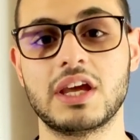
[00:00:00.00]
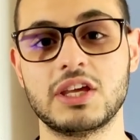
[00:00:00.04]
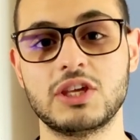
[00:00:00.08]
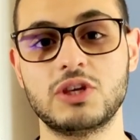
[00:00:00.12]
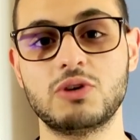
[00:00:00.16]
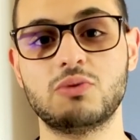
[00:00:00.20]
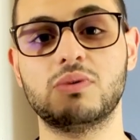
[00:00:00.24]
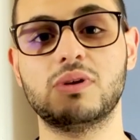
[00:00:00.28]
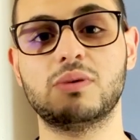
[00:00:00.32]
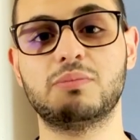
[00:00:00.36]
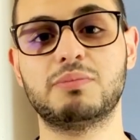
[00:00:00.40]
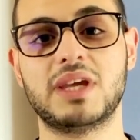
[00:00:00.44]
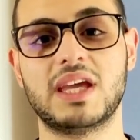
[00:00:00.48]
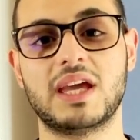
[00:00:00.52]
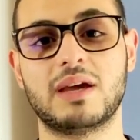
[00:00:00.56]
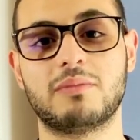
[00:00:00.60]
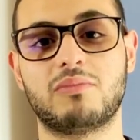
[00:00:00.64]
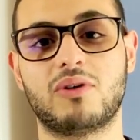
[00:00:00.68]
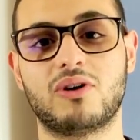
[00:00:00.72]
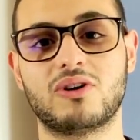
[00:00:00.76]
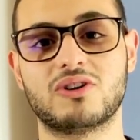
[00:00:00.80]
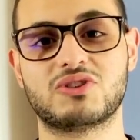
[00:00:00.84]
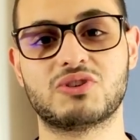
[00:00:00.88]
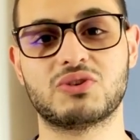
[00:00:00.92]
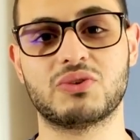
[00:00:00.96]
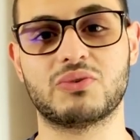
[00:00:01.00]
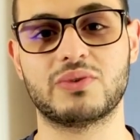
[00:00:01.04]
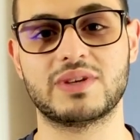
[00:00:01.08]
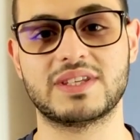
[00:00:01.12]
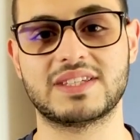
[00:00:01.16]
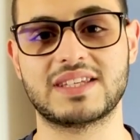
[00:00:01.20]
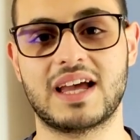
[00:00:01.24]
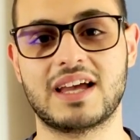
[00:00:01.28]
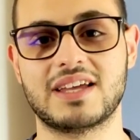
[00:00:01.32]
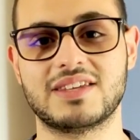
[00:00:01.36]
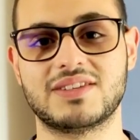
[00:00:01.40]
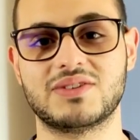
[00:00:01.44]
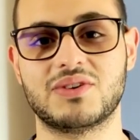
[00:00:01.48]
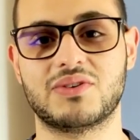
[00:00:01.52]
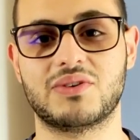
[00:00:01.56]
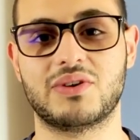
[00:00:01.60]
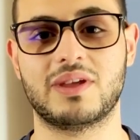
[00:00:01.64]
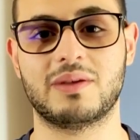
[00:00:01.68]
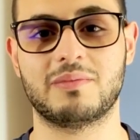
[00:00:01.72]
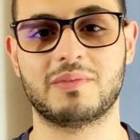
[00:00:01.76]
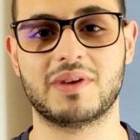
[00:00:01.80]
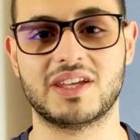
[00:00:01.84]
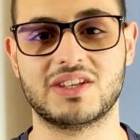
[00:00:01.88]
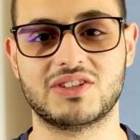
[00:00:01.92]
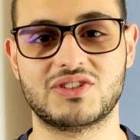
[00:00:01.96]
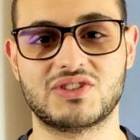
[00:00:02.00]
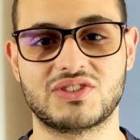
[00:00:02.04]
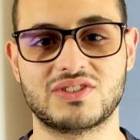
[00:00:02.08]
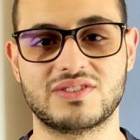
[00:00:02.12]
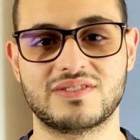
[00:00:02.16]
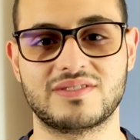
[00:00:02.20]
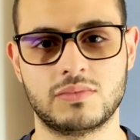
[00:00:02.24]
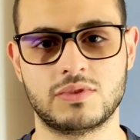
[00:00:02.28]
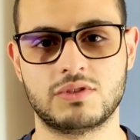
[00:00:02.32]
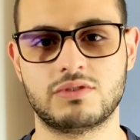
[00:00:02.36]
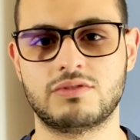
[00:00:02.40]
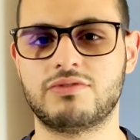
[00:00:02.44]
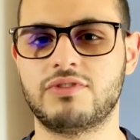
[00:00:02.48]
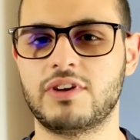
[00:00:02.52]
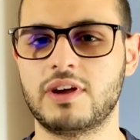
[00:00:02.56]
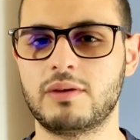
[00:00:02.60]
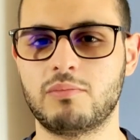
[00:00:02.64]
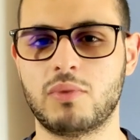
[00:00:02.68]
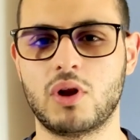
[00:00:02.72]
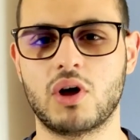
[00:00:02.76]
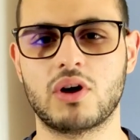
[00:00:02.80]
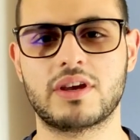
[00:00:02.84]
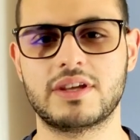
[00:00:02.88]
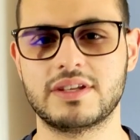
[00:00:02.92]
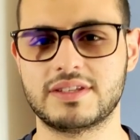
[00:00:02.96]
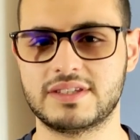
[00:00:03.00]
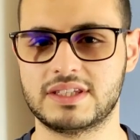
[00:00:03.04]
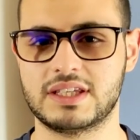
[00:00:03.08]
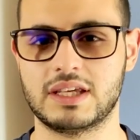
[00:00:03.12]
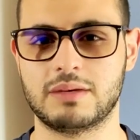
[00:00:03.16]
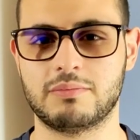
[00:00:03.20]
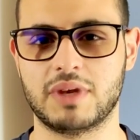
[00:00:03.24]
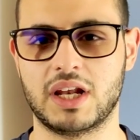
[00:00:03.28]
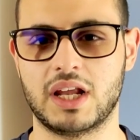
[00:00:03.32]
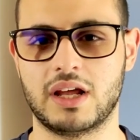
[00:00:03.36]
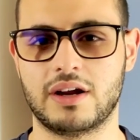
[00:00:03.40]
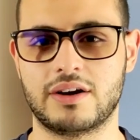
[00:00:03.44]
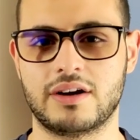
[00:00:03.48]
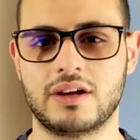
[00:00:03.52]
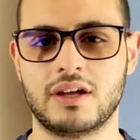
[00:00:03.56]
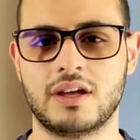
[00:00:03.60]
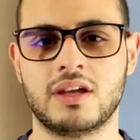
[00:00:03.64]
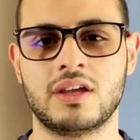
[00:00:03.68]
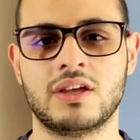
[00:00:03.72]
you will be able to resize your image. The file block is similar.